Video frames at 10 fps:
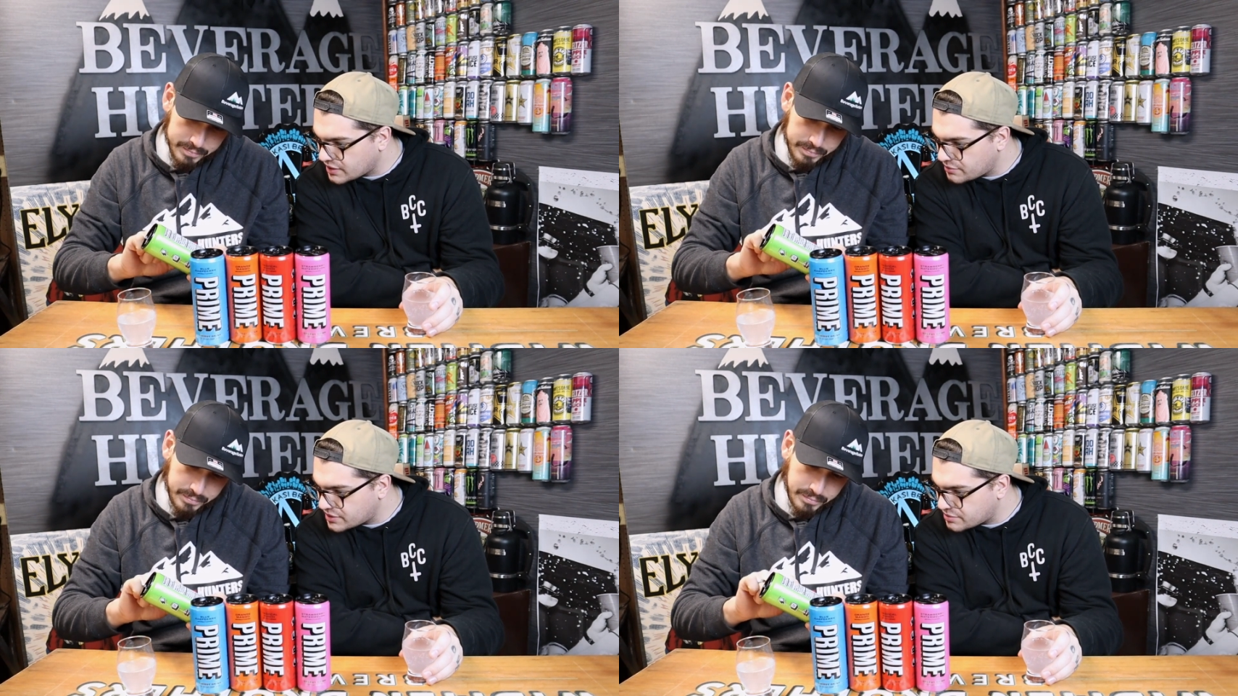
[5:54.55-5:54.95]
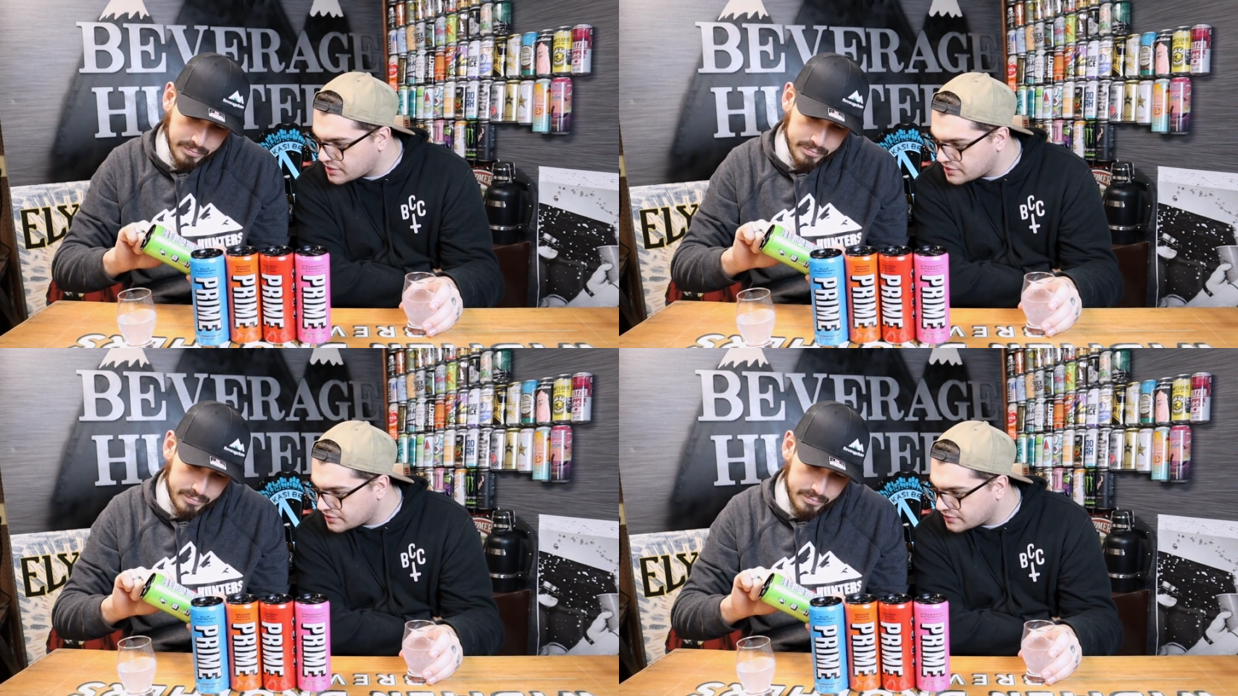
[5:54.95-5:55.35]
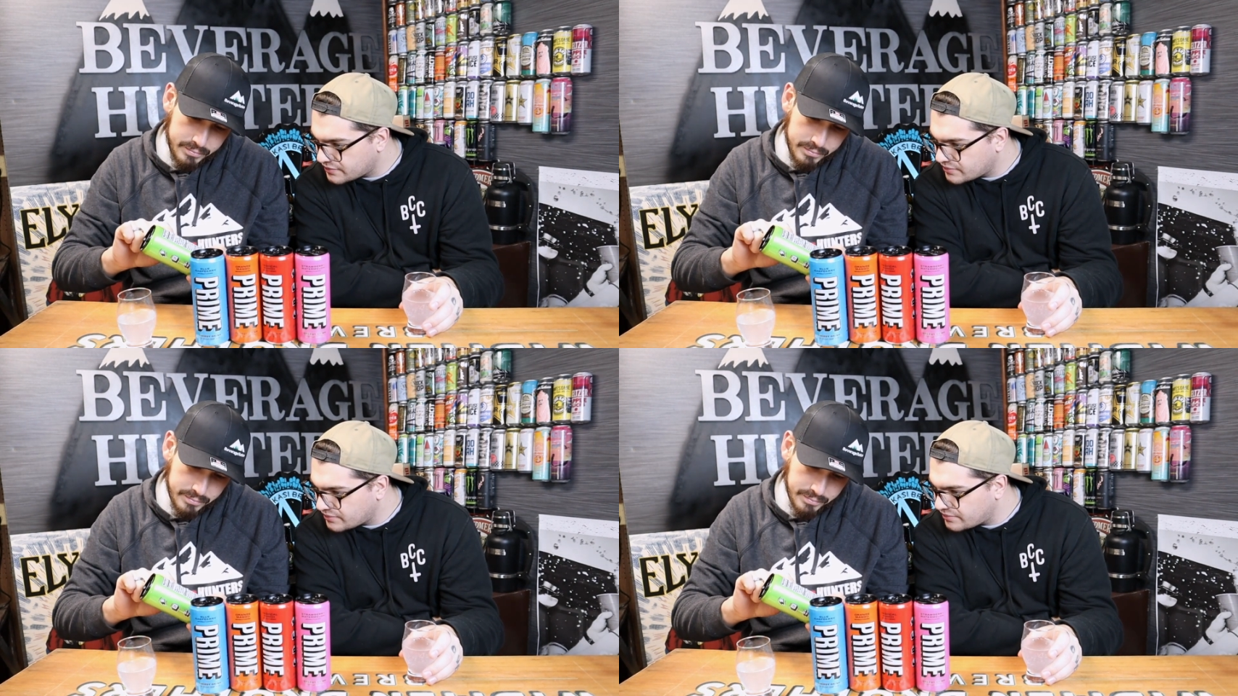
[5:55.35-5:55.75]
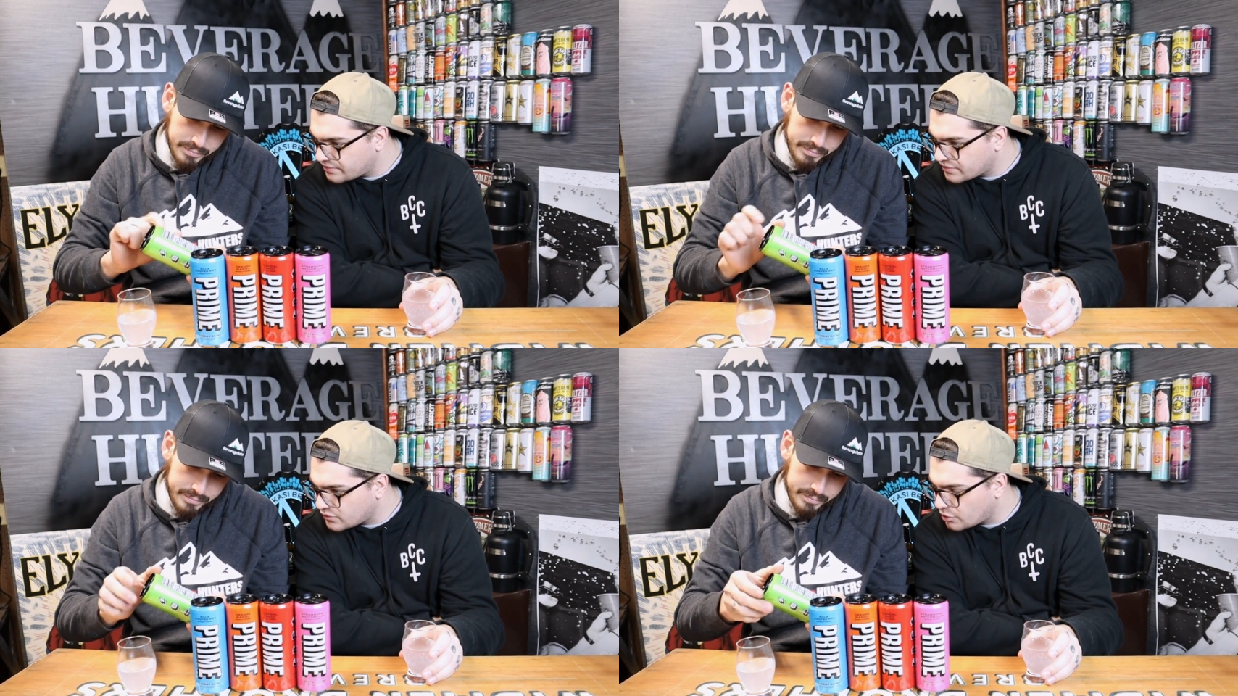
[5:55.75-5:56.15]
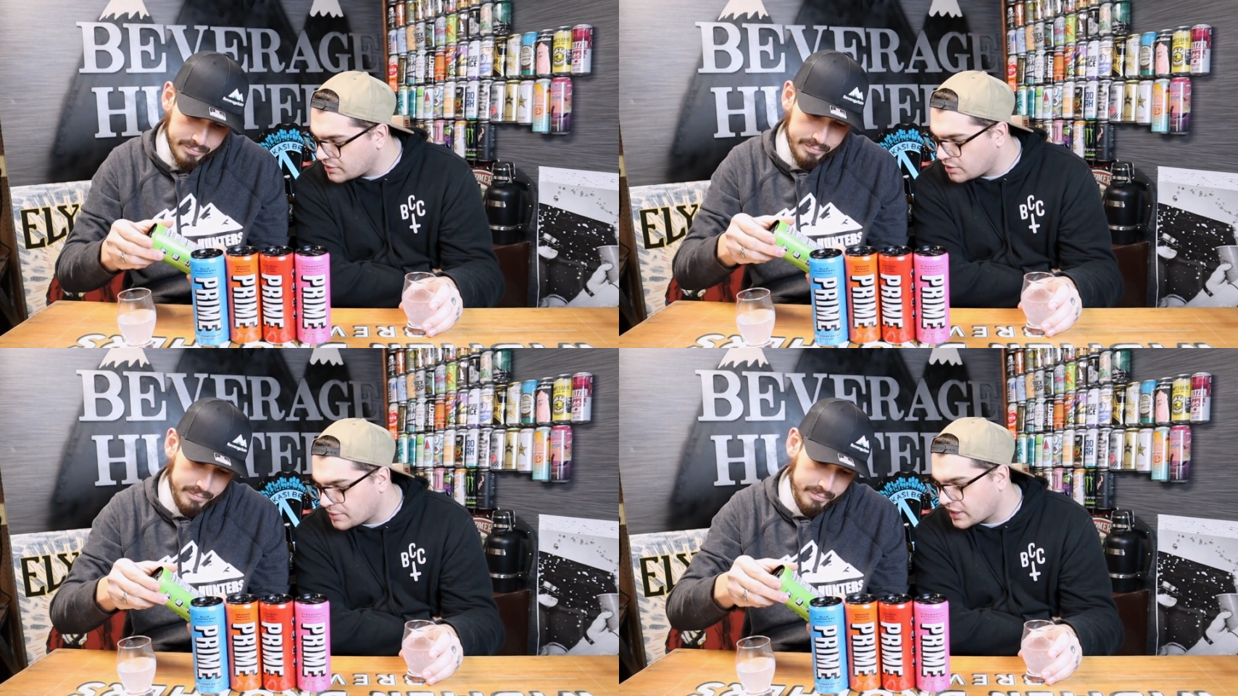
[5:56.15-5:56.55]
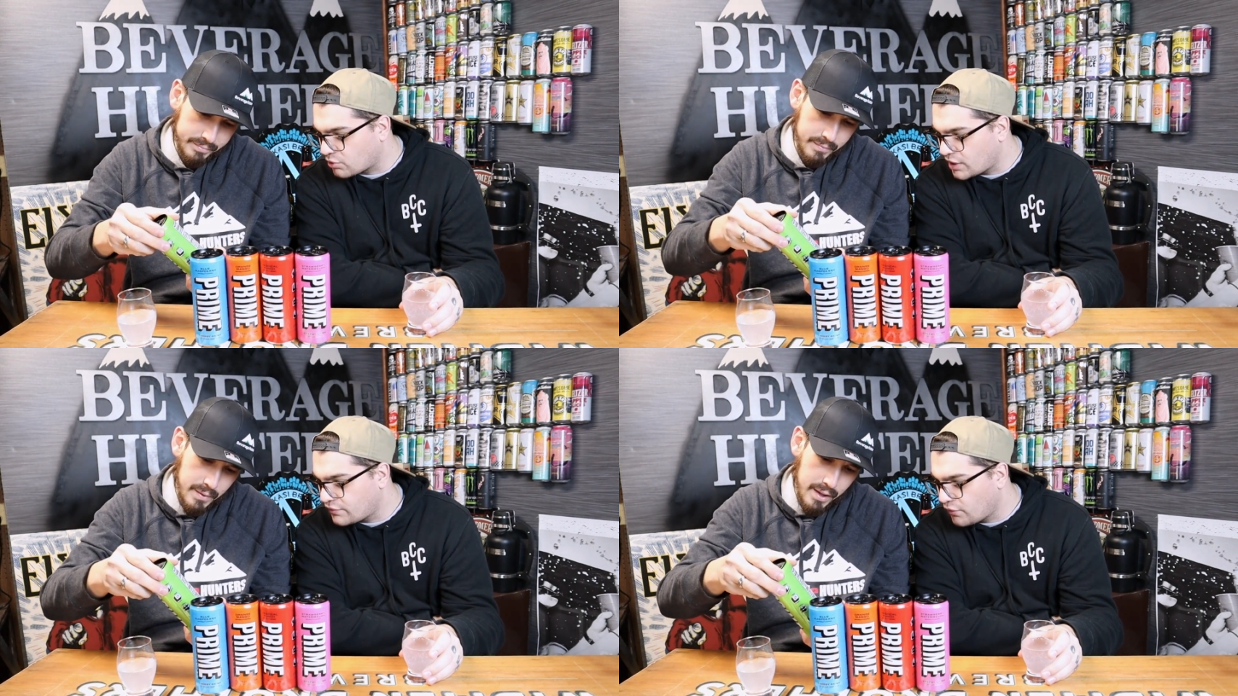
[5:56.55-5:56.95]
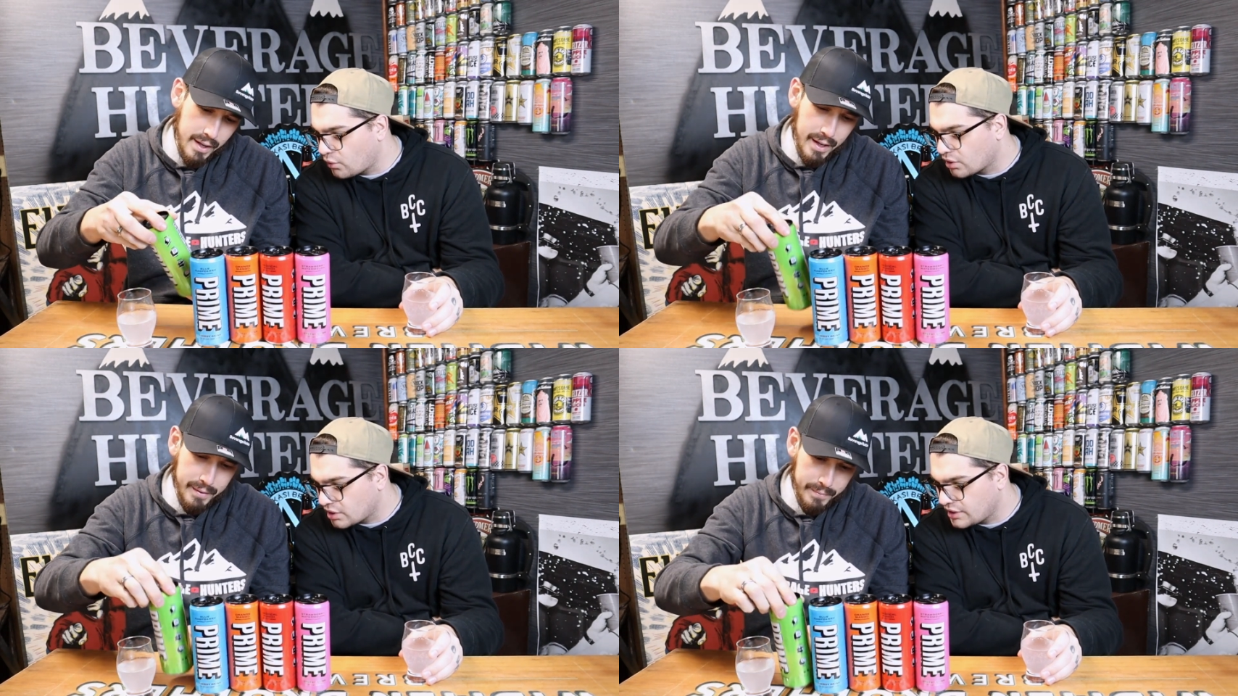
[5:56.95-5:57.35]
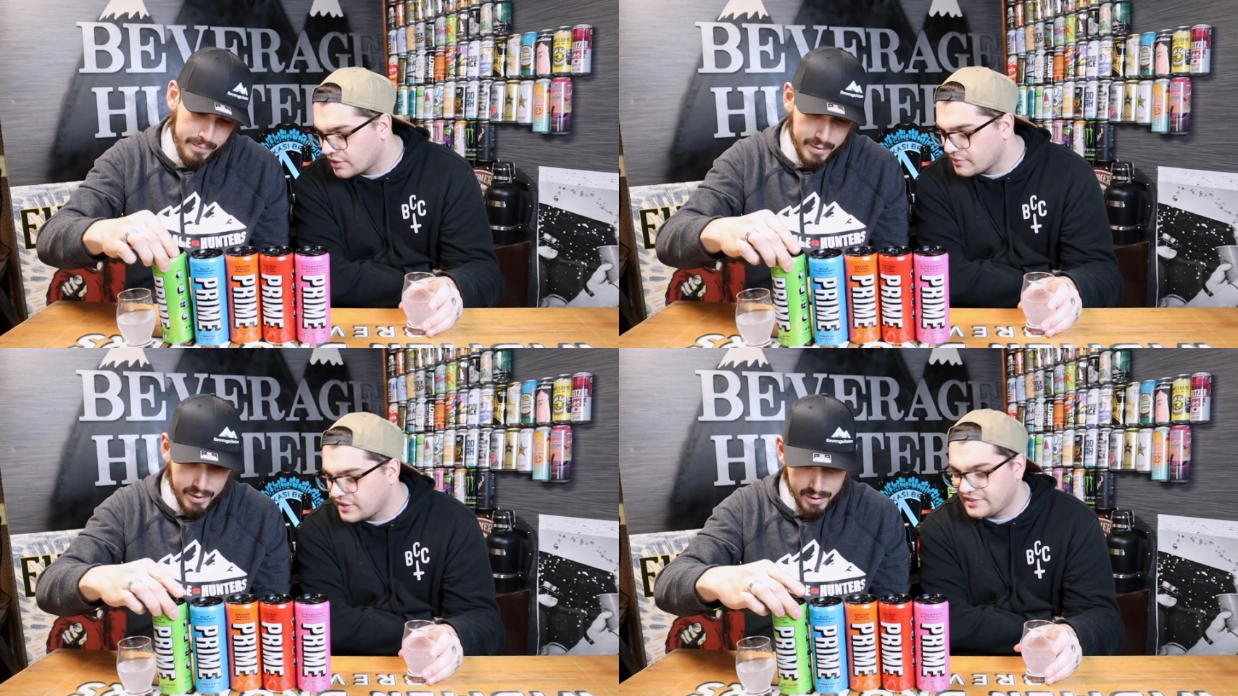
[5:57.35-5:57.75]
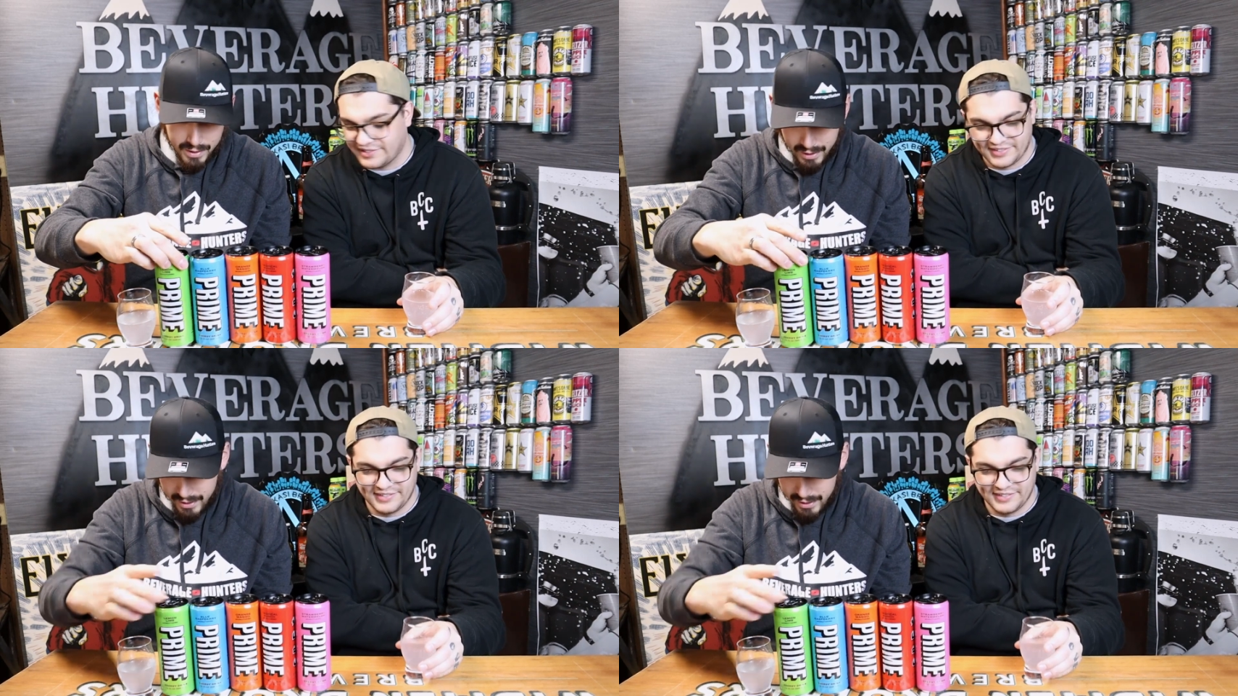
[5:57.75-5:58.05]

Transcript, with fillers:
Speaker 1: with numbers, brother. Normally it'll be like red four, yeah. you know what I mean?